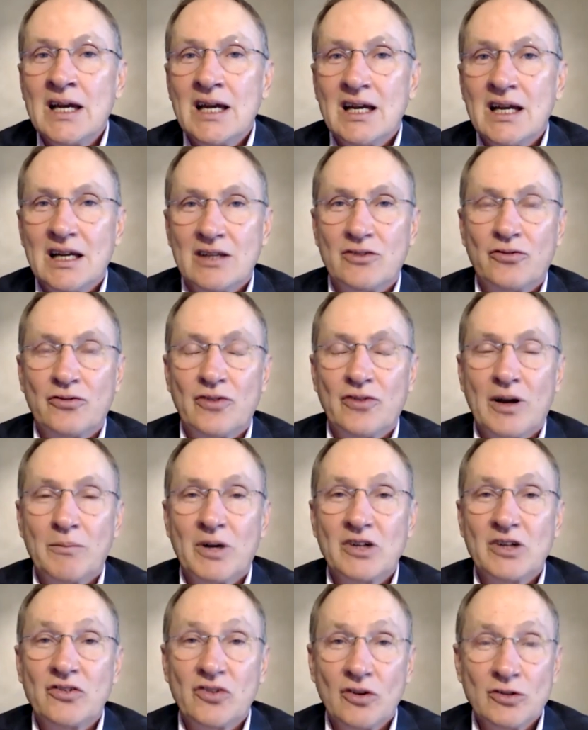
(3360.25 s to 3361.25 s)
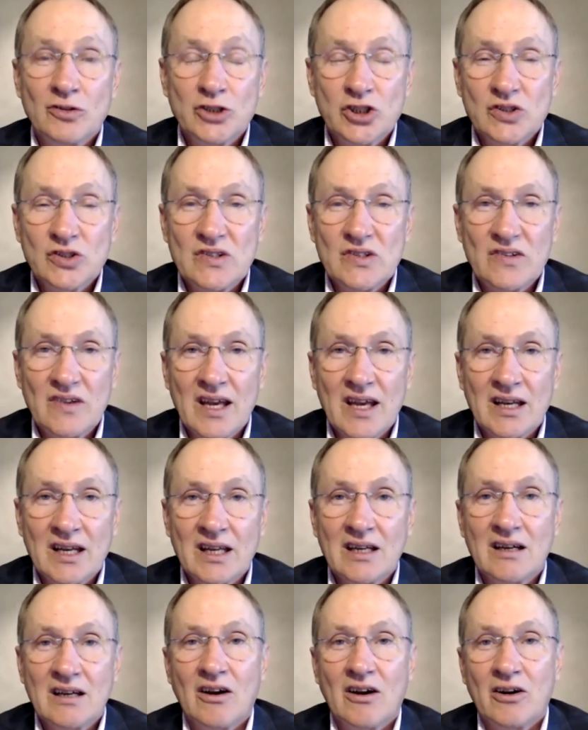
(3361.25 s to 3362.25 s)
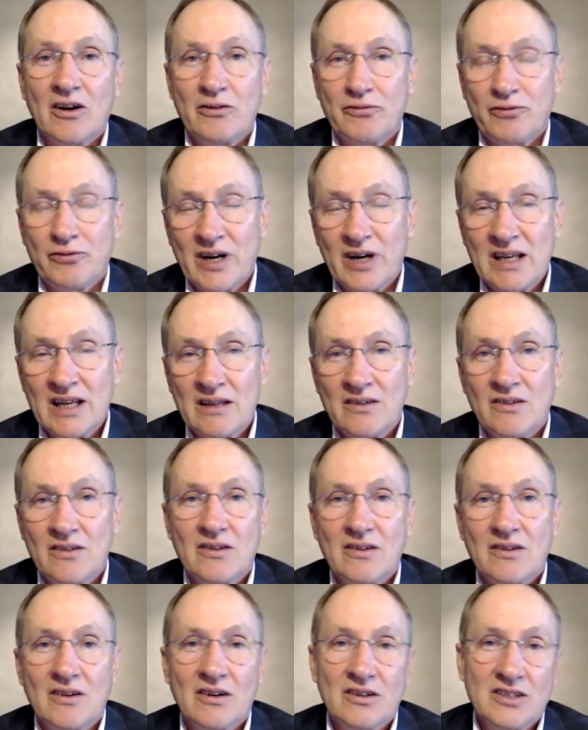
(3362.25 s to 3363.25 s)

It's from our social setting, our friends, our